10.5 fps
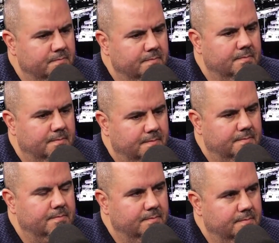
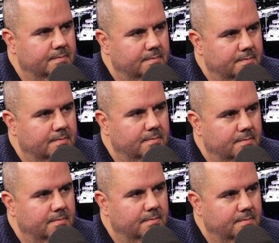I'm always a little
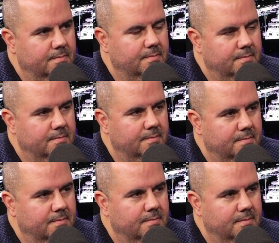bit surprised by that.